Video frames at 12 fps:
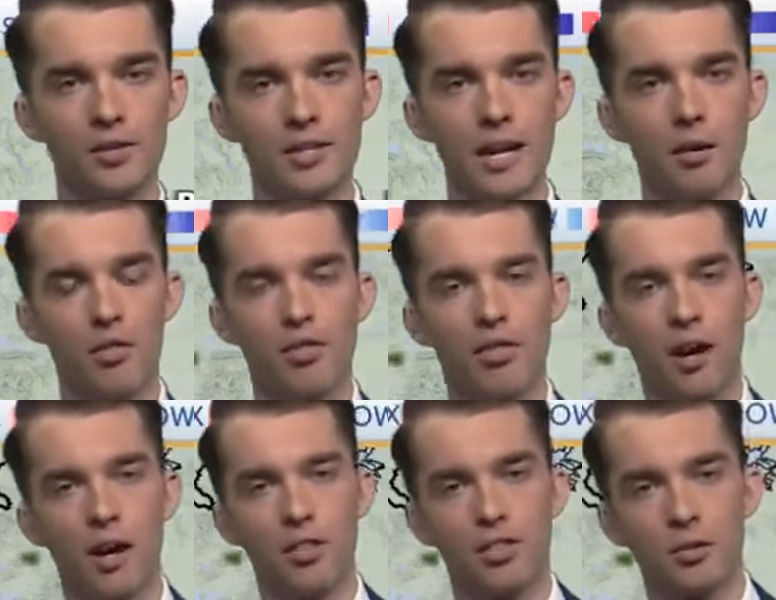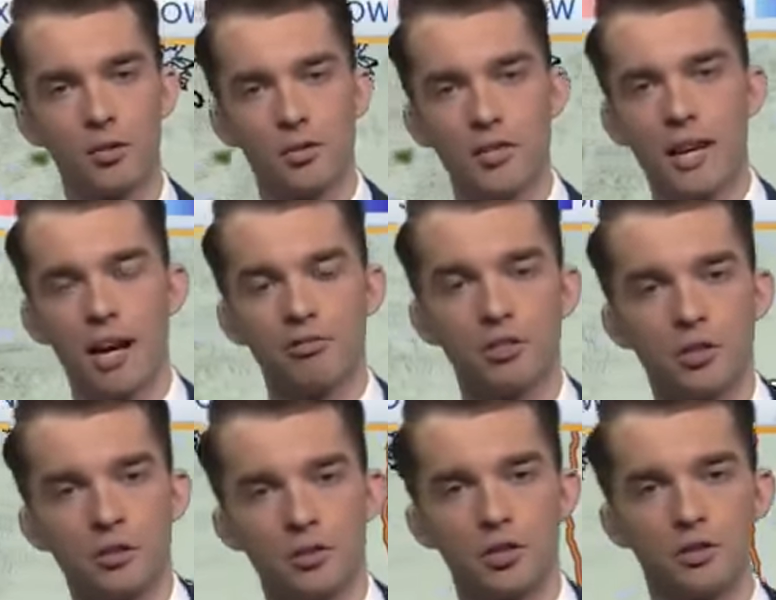See how th uh, Thursday
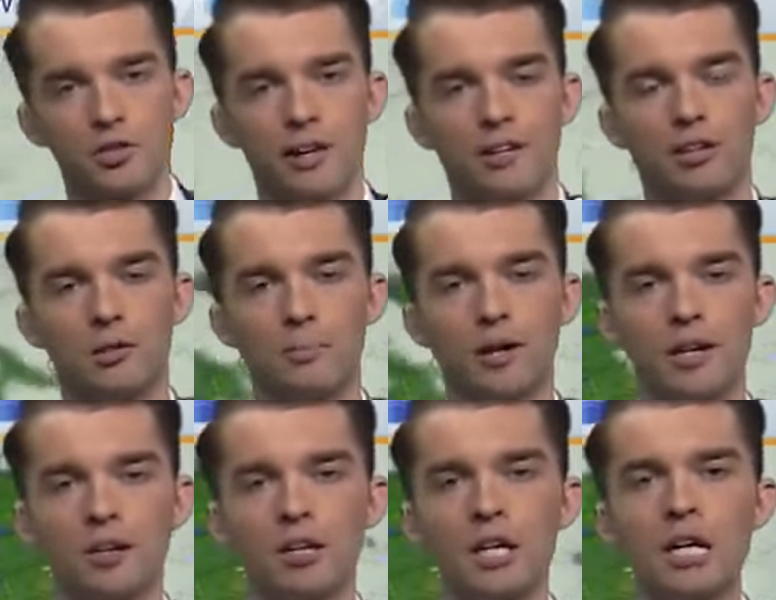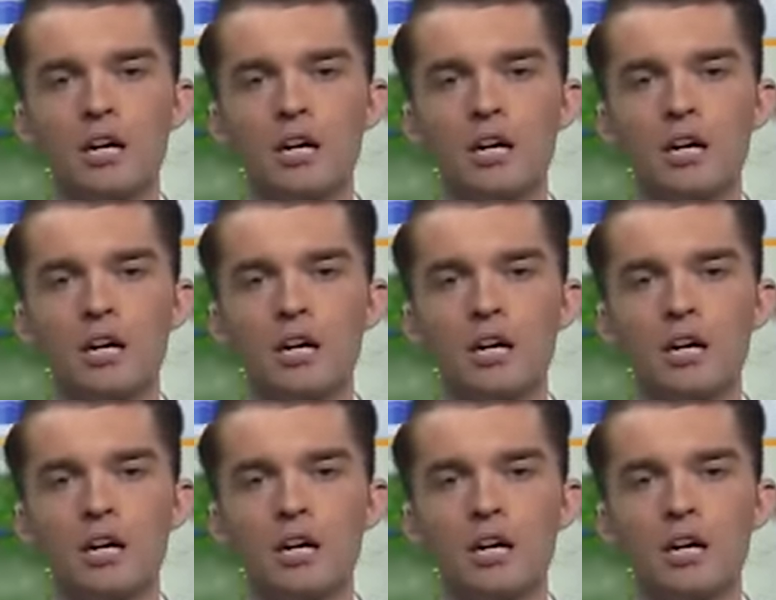afternoon turns out a little brighter.